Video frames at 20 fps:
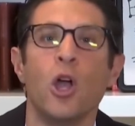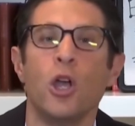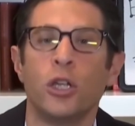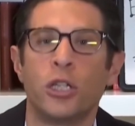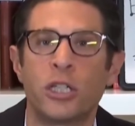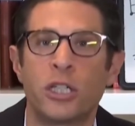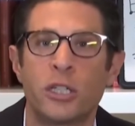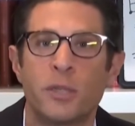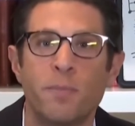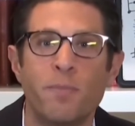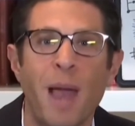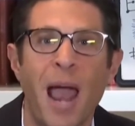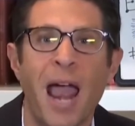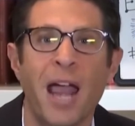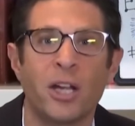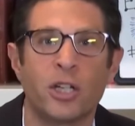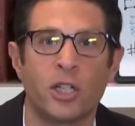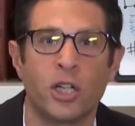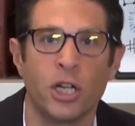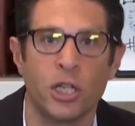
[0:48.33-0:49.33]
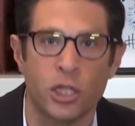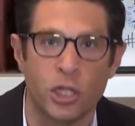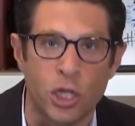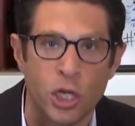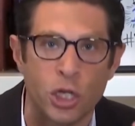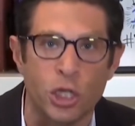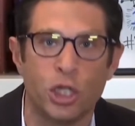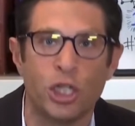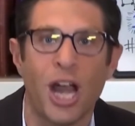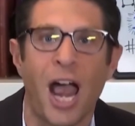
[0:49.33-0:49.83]
smashes
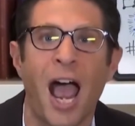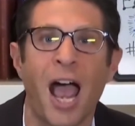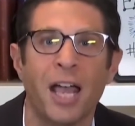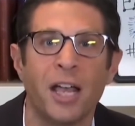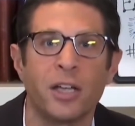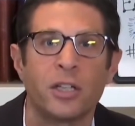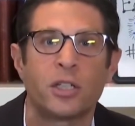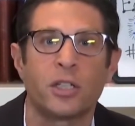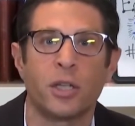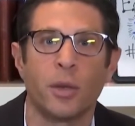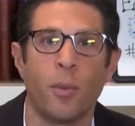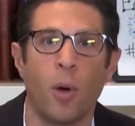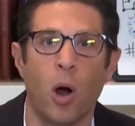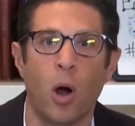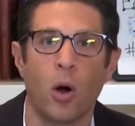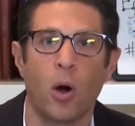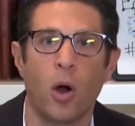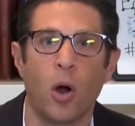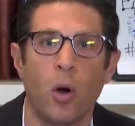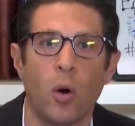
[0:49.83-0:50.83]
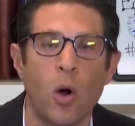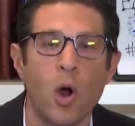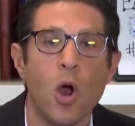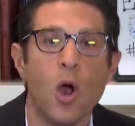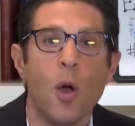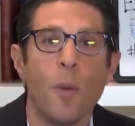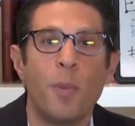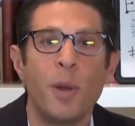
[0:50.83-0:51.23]
the Giants tomorrow